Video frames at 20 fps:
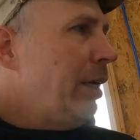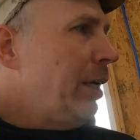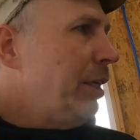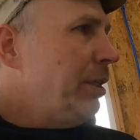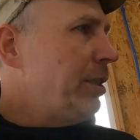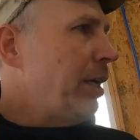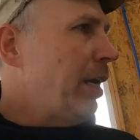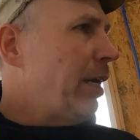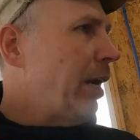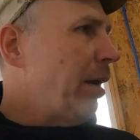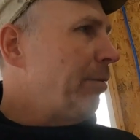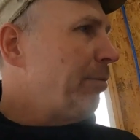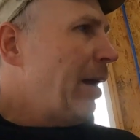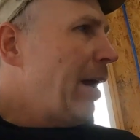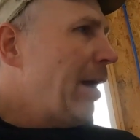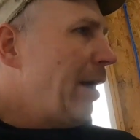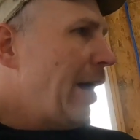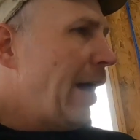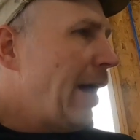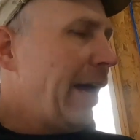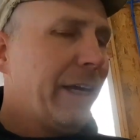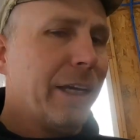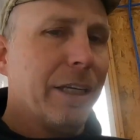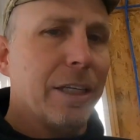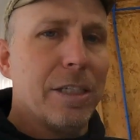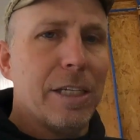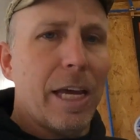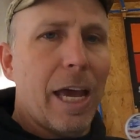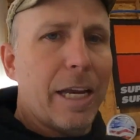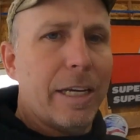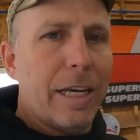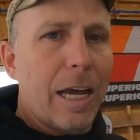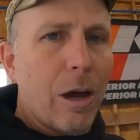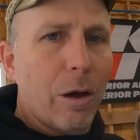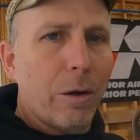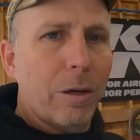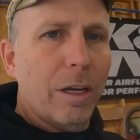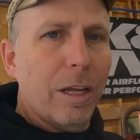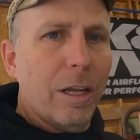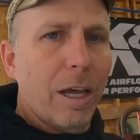He said, I can sand
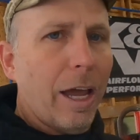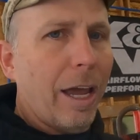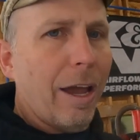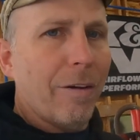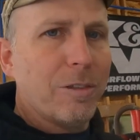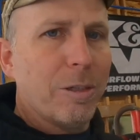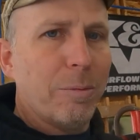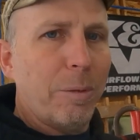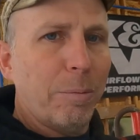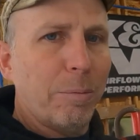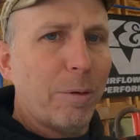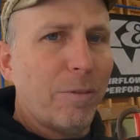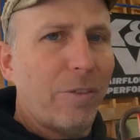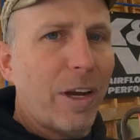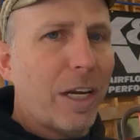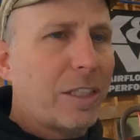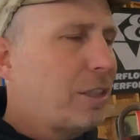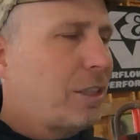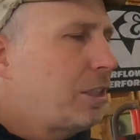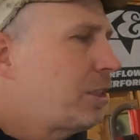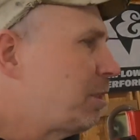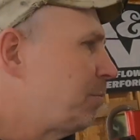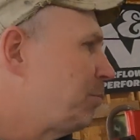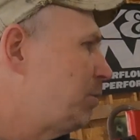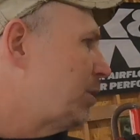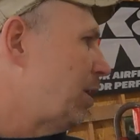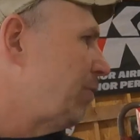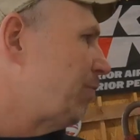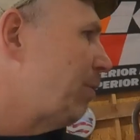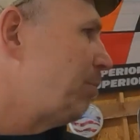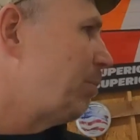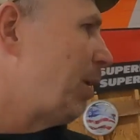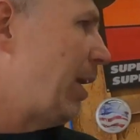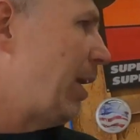out. I have some imperfections, some stuff I'm